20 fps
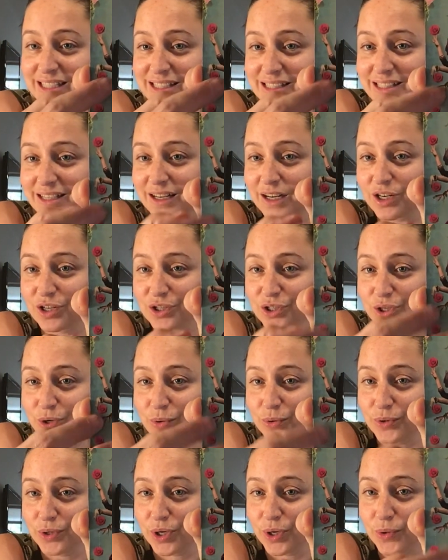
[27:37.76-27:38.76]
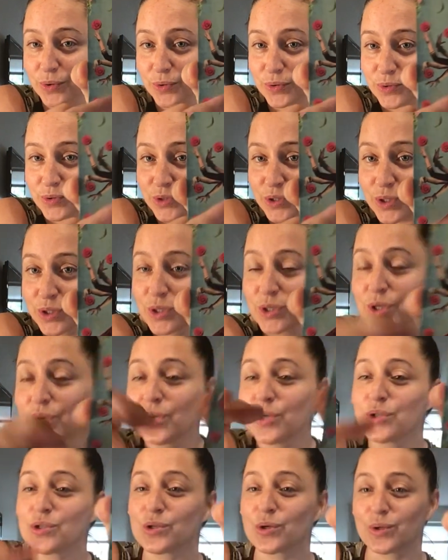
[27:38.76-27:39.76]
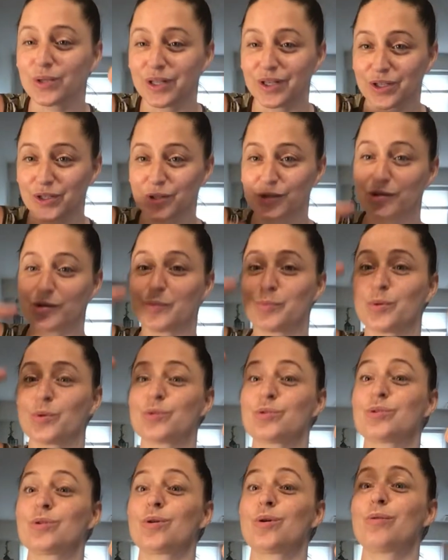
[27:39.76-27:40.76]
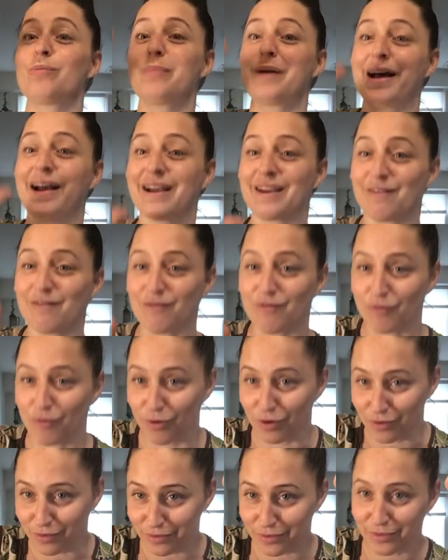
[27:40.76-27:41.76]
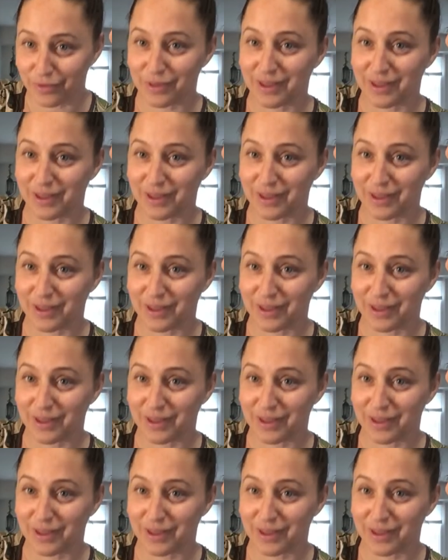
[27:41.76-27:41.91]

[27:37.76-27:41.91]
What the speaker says: are yo-yos. So like you're supposed to go back and forth.